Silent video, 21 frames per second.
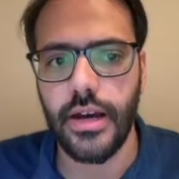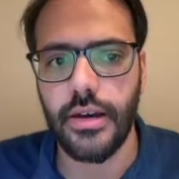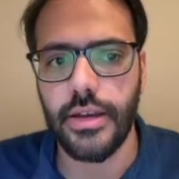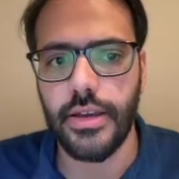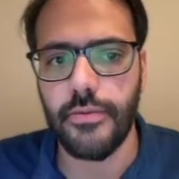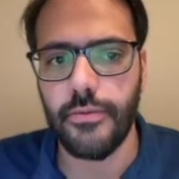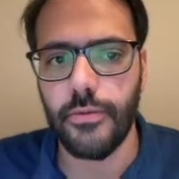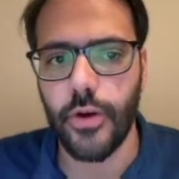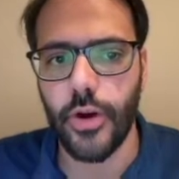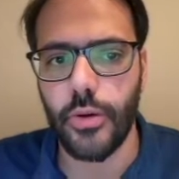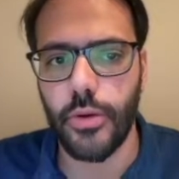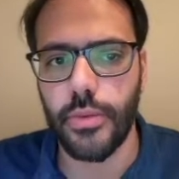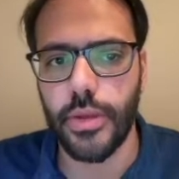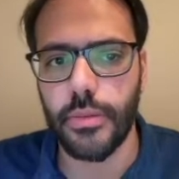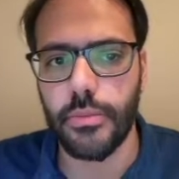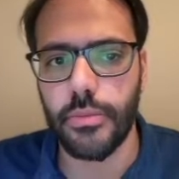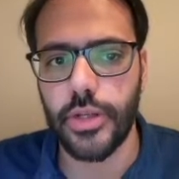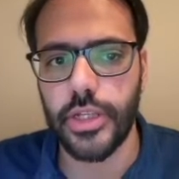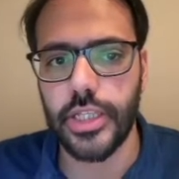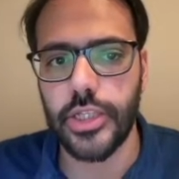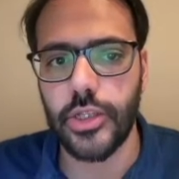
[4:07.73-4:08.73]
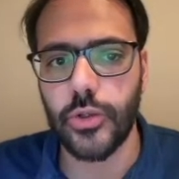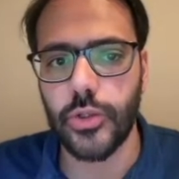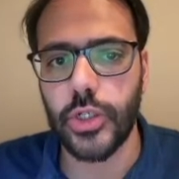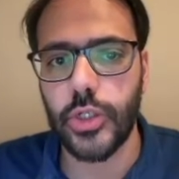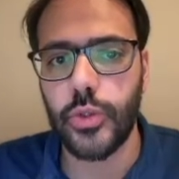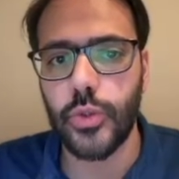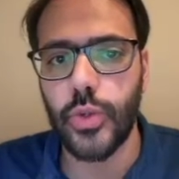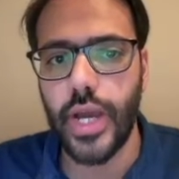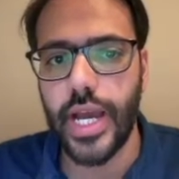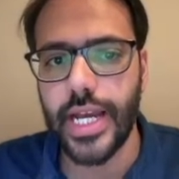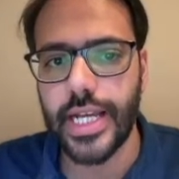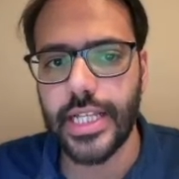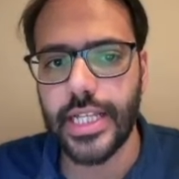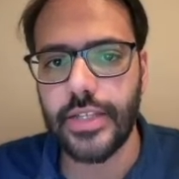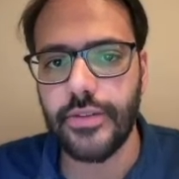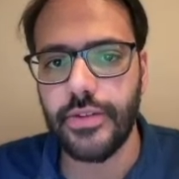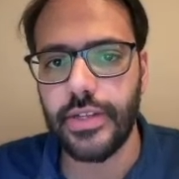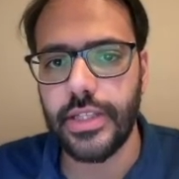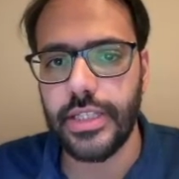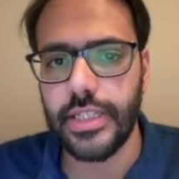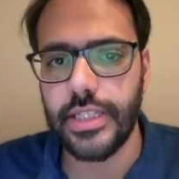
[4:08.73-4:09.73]
environment. But in order to
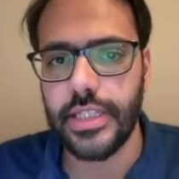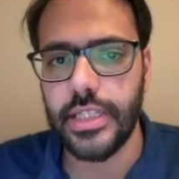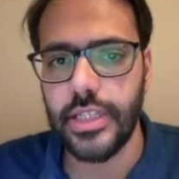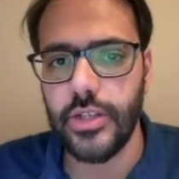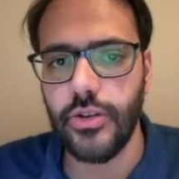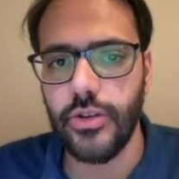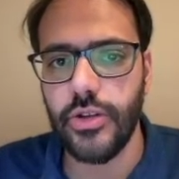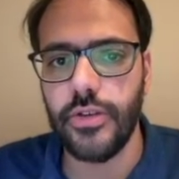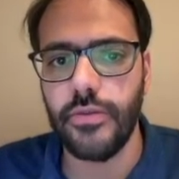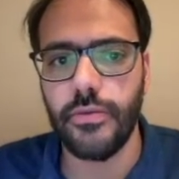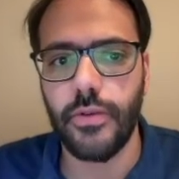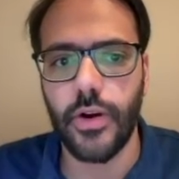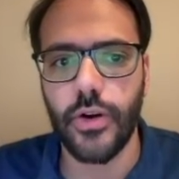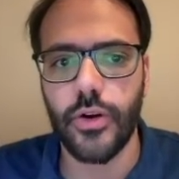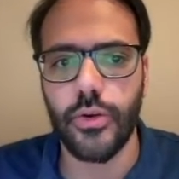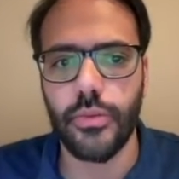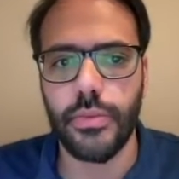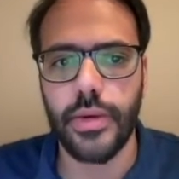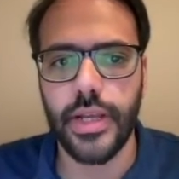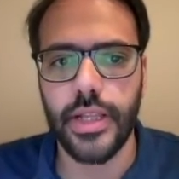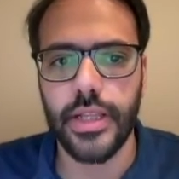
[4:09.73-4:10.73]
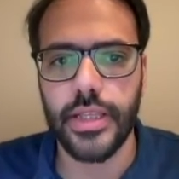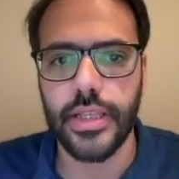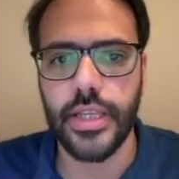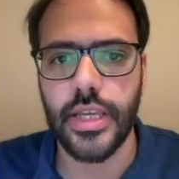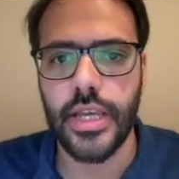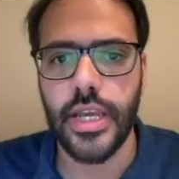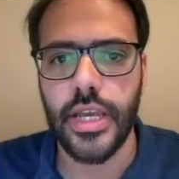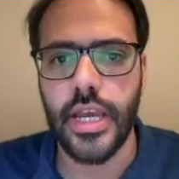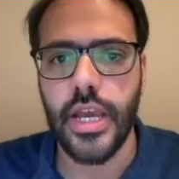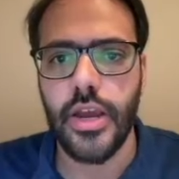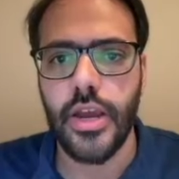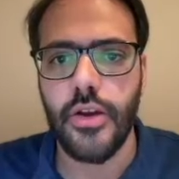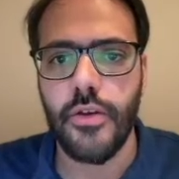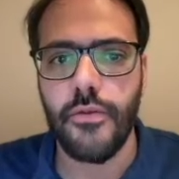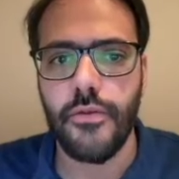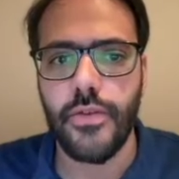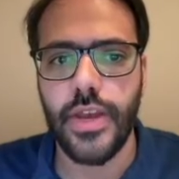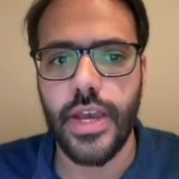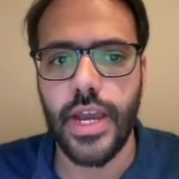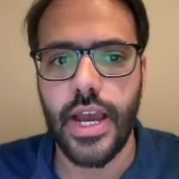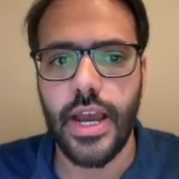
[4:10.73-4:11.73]
activate this new environment,
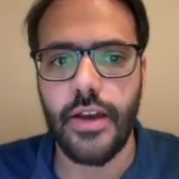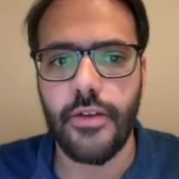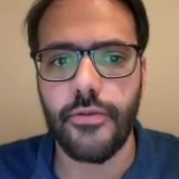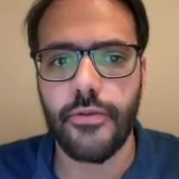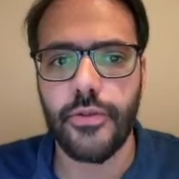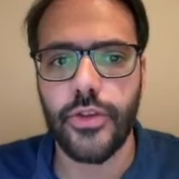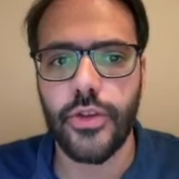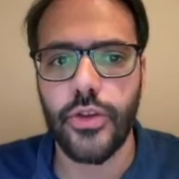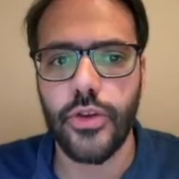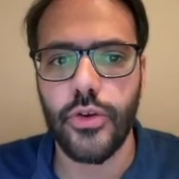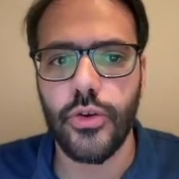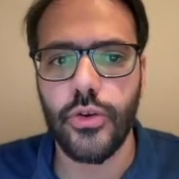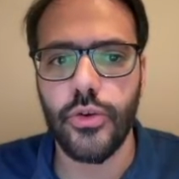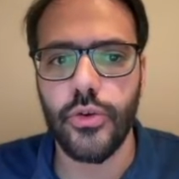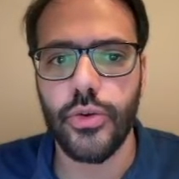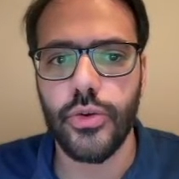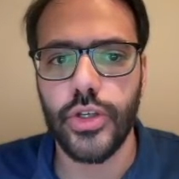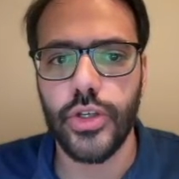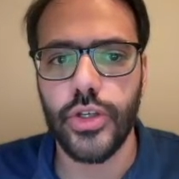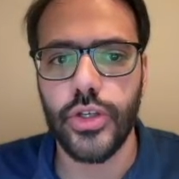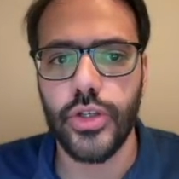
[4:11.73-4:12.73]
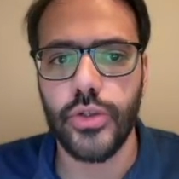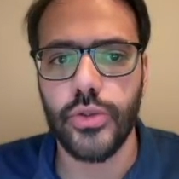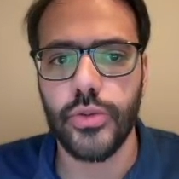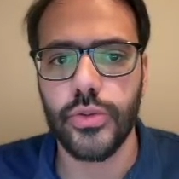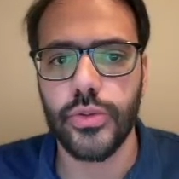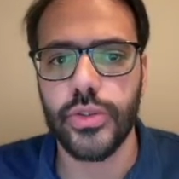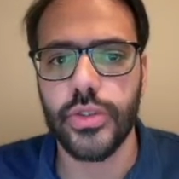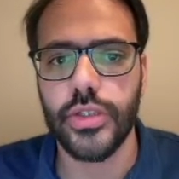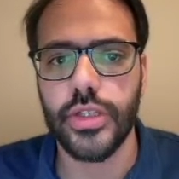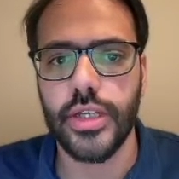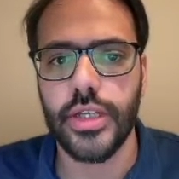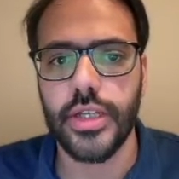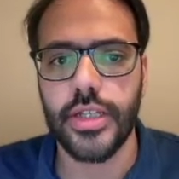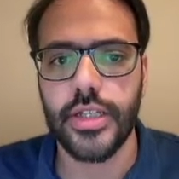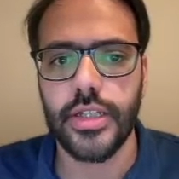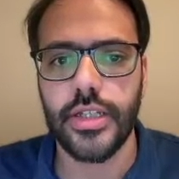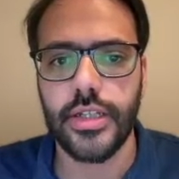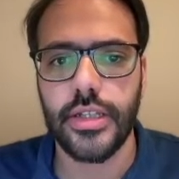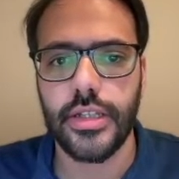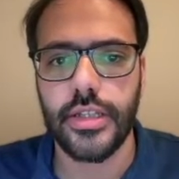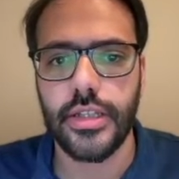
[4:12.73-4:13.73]
we have to use
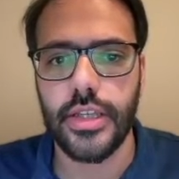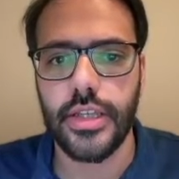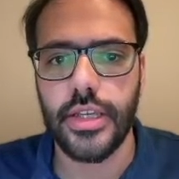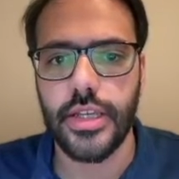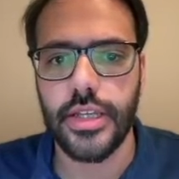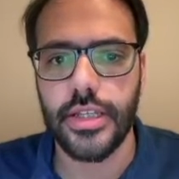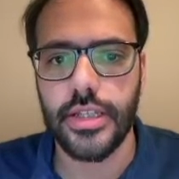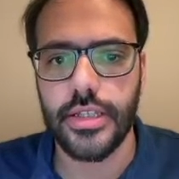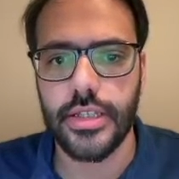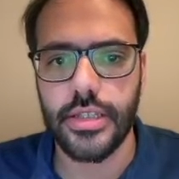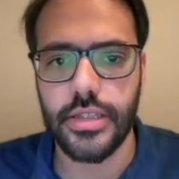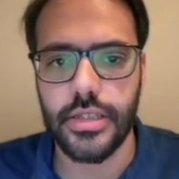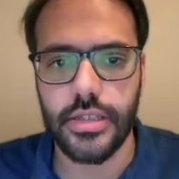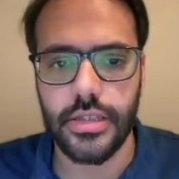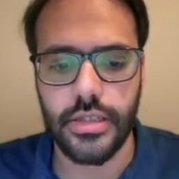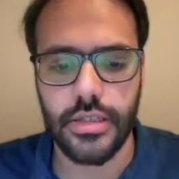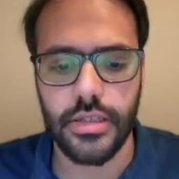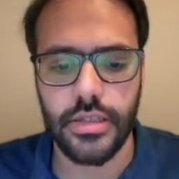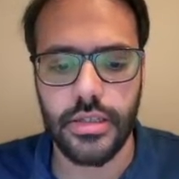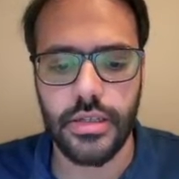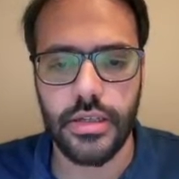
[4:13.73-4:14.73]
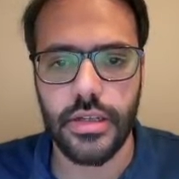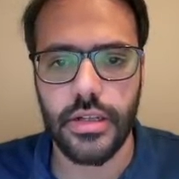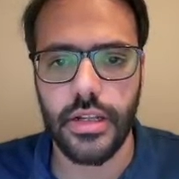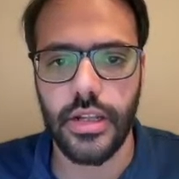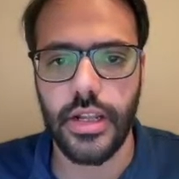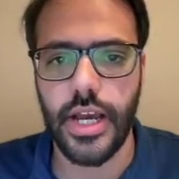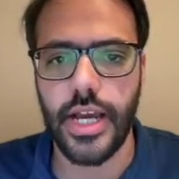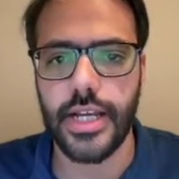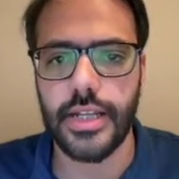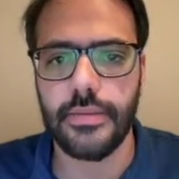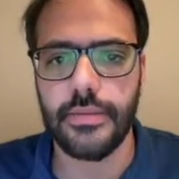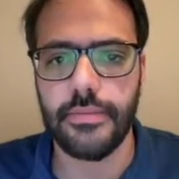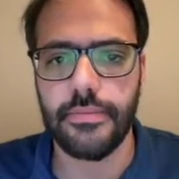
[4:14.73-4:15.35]
this line,